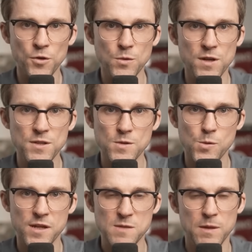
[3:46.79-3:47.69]
do I do? So
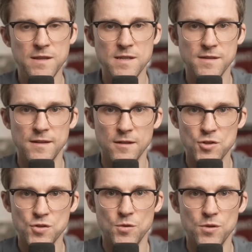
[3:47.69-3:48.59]
I'll explain this and then I'll
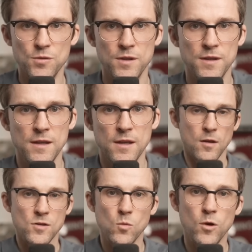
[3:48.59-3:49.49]
show you.
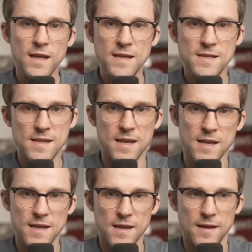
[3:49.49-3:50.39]
So what is
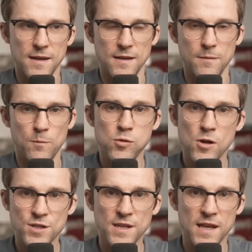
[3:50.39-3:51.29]
a uh,
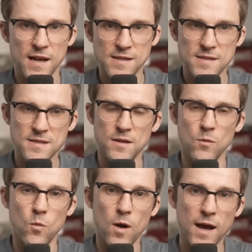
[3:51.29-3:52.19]
project AI assistant and
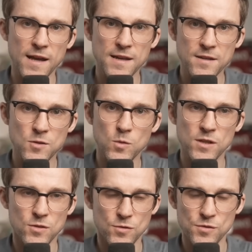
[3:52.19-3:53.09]
why do we
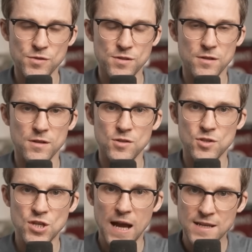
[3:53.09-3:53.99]
use
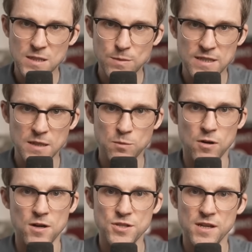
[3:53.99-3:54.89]
ChatGPT
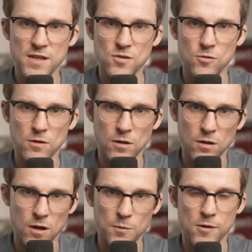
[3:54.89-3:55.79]
projects or
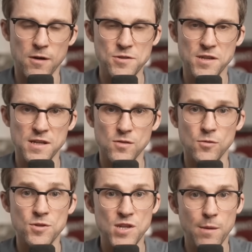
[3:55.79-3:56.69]
Claude projects
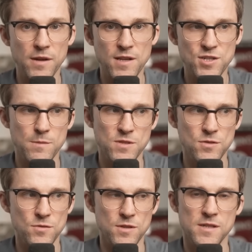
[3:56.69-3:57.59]
or Gemini gems to
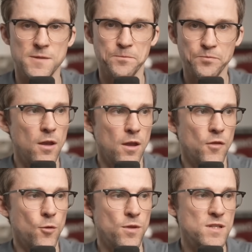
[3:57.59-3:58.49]
do this?
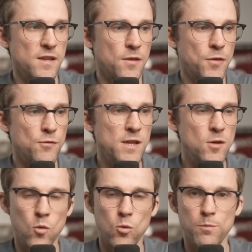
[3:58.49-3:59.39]
So there's like three
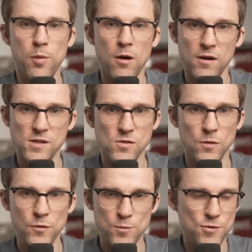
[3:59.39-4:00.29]
core parts
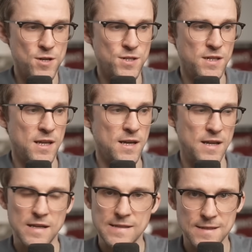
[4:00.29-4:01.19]
of your project
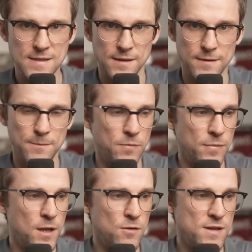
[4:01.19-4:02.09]
AI assistant.
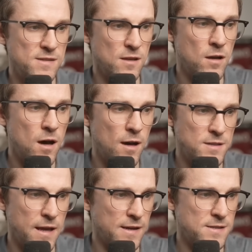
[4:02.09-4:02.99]
There is the
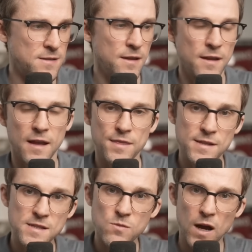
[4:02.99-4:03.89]
context, and
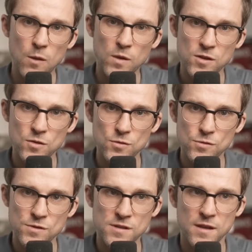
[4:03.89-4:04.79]
this is why we
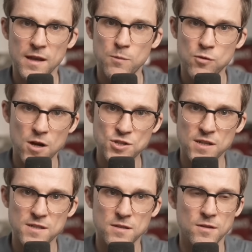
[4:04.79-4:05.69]
use a
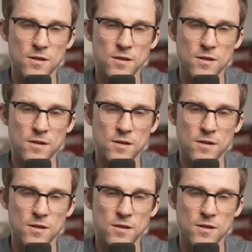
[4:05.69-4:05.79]
project